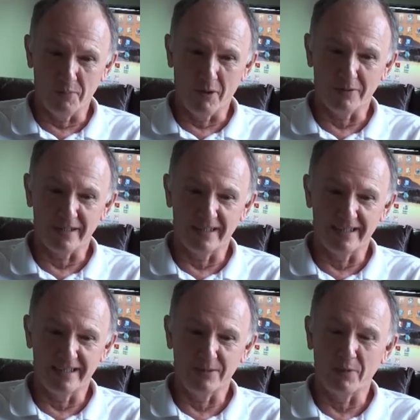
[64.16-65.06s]
about
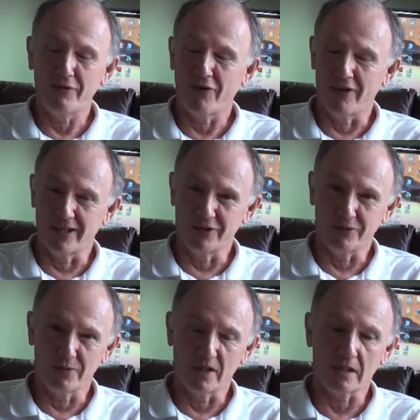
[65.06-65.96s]
did we fall
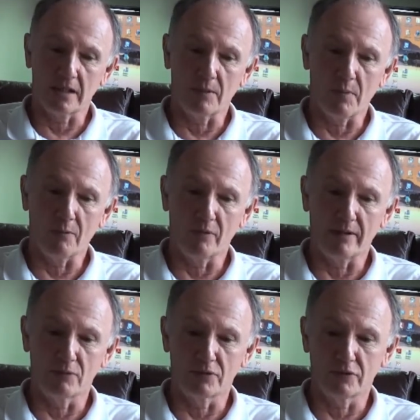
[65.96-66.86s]
into. Luckily, we were
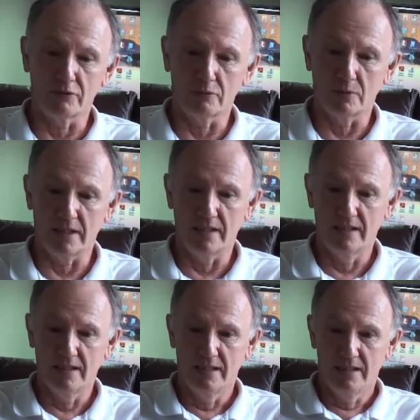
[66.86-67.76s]
able to
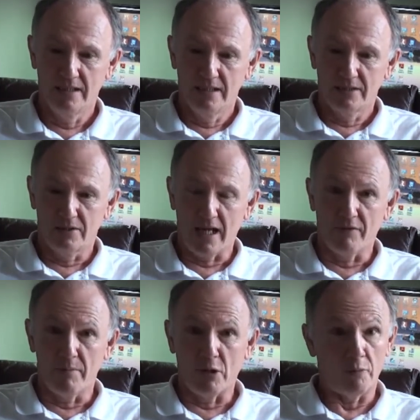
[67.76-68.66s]
have
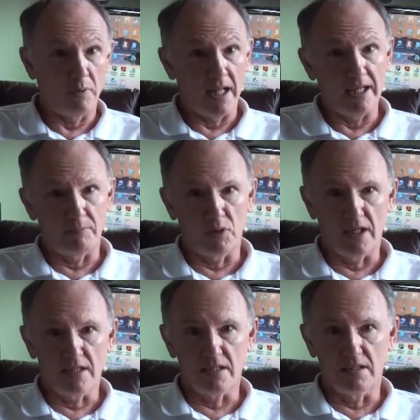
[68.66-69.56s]
a better plan in
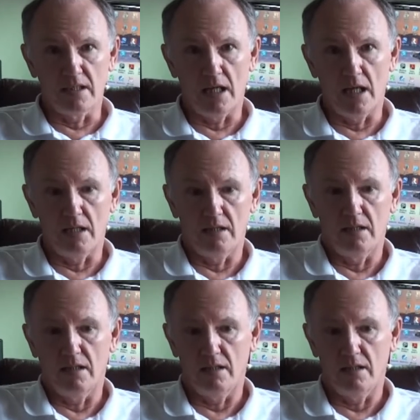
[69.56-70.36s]
place and